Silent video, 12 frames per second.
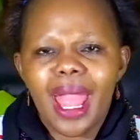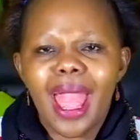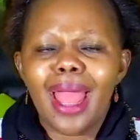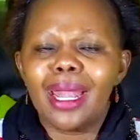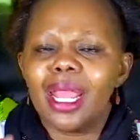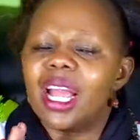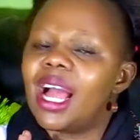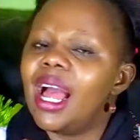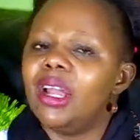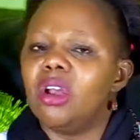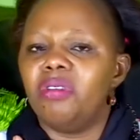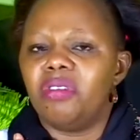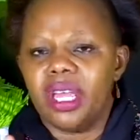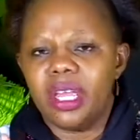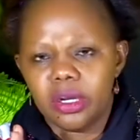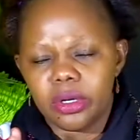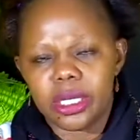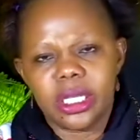any kind of
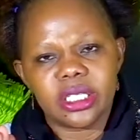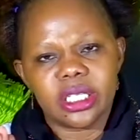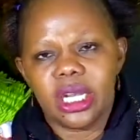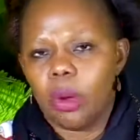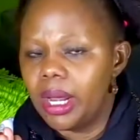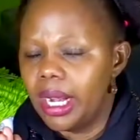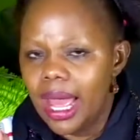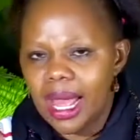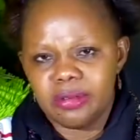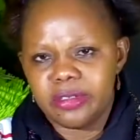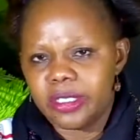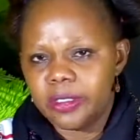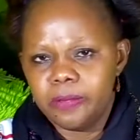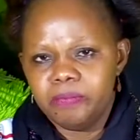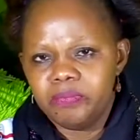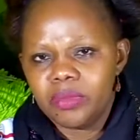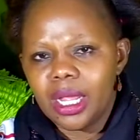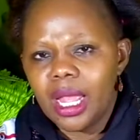hindrance in our lives
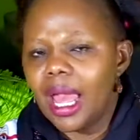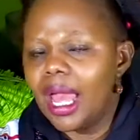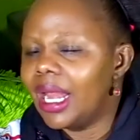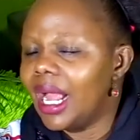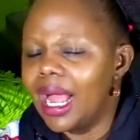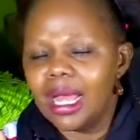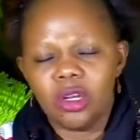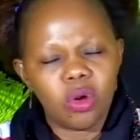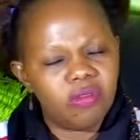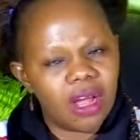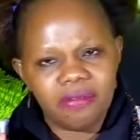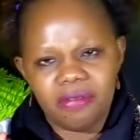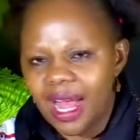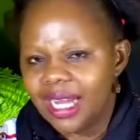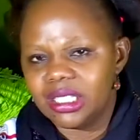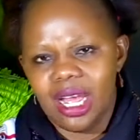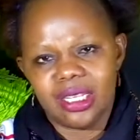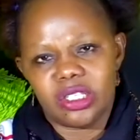any kind of
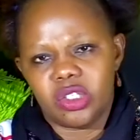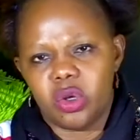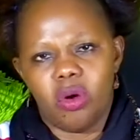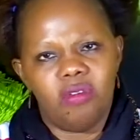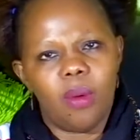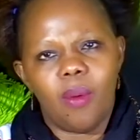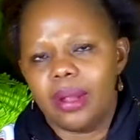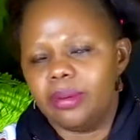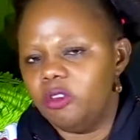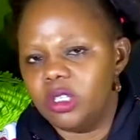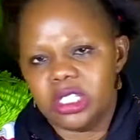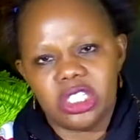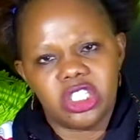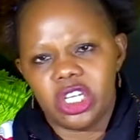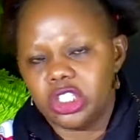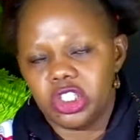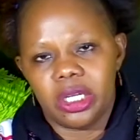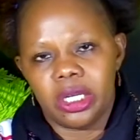avatars of our
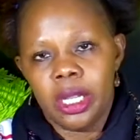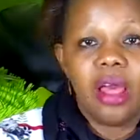visitation.